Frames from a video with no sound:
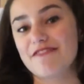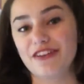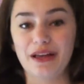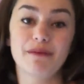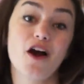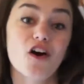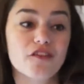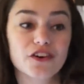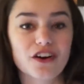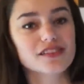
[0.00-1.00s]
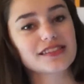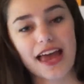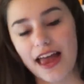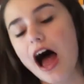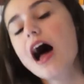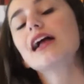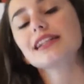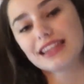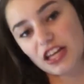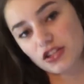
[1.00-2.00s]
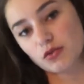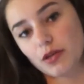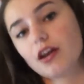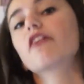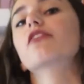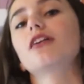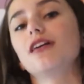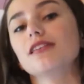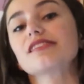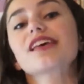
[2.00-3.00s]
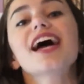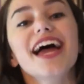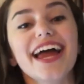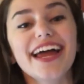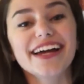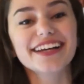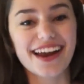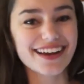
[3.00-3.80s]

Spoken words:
If you like my overalls, say sweet overalls. And